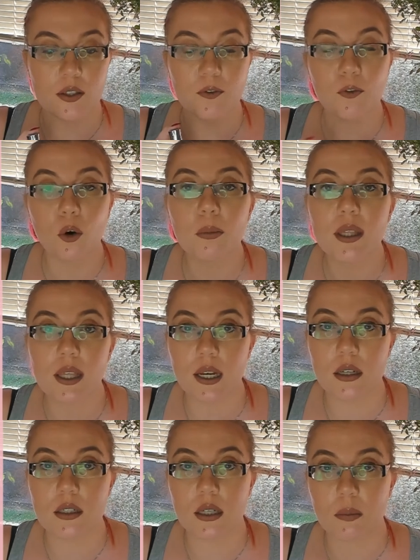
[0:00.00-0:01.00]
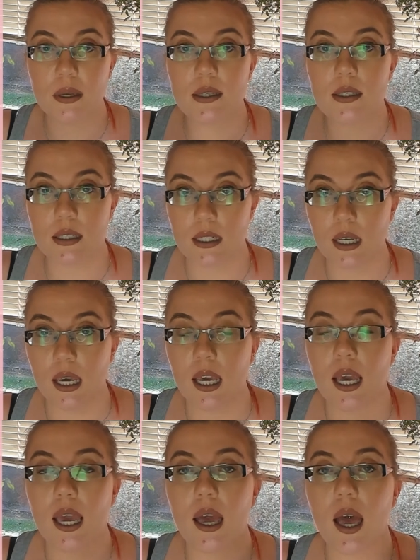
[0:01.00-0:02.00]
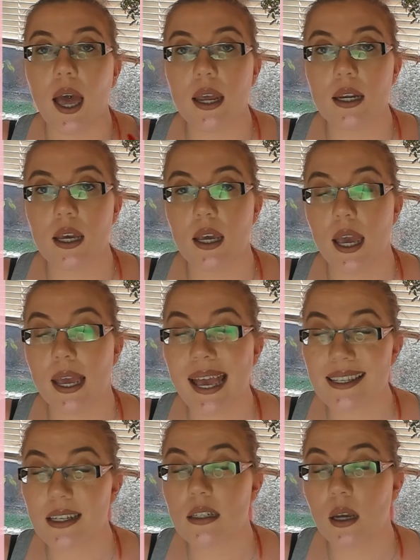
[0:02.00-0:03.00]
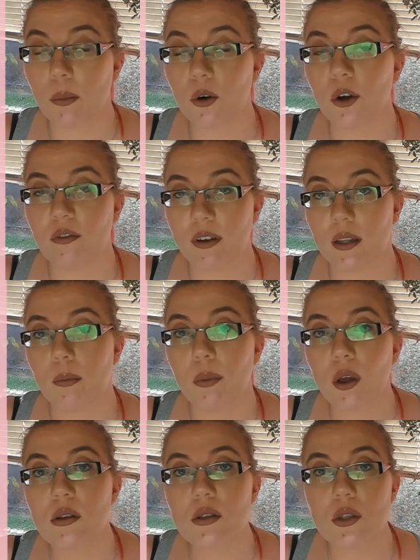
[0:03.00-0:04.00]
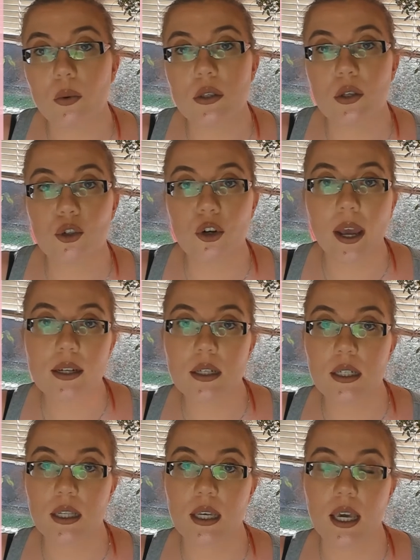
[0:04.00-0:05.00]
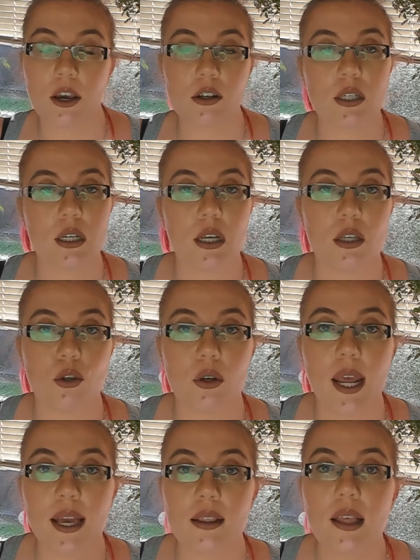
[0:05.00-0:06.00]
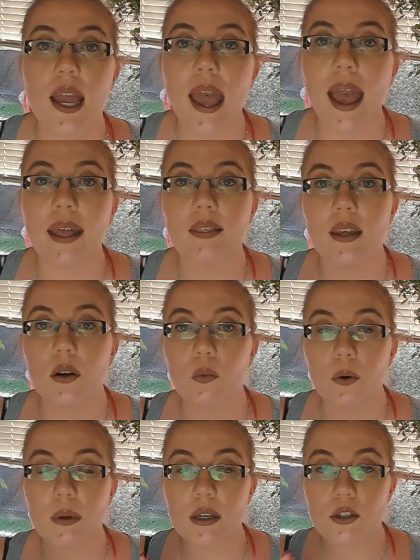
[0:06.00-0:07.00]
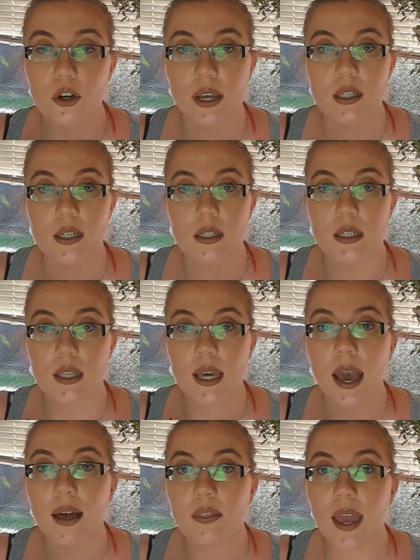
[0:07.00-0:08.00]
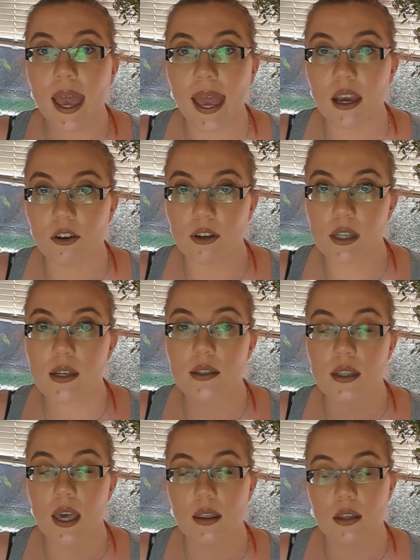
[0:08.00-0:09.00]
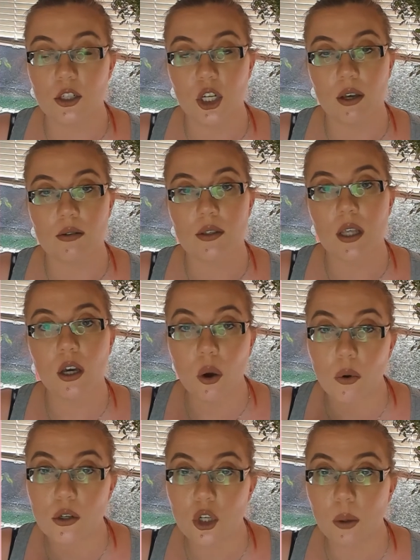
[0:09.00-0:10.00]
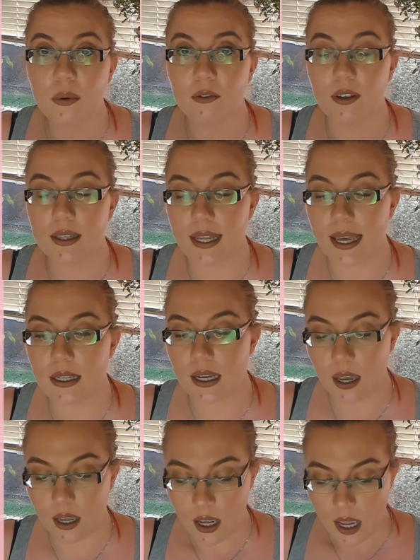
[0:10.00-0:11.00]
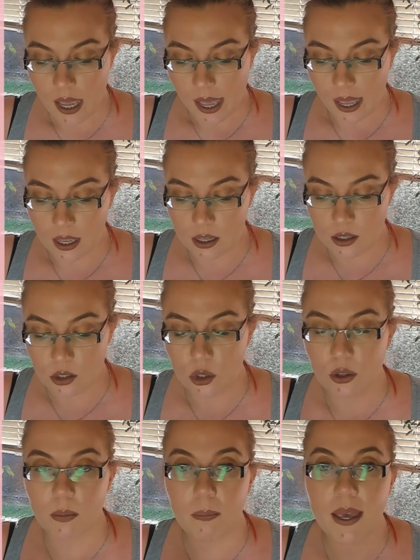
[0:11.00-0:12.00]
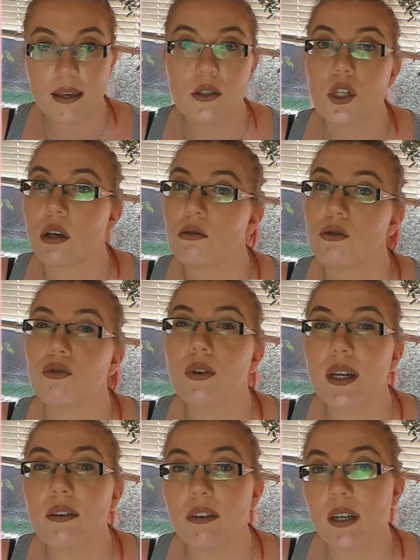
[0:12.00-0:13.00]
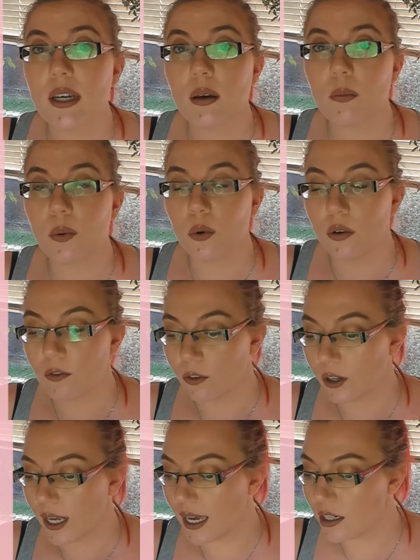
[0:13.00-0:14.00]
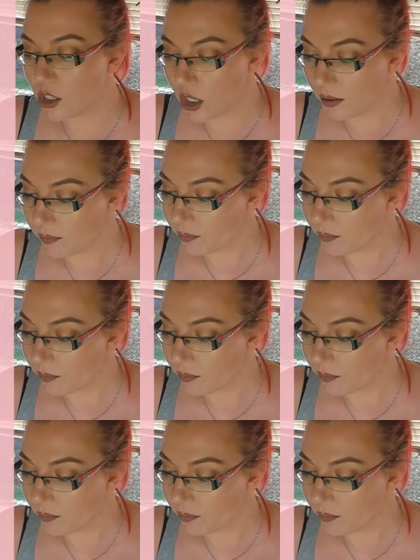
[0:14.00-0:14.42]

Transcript: formulated to be sticky. It has a double covalent bond, so it's attracted to the keratin in your nail, and then it will be attracted to the other acrylics, the other gels that go on top of it later. So the base gel is really, really important for adhesion.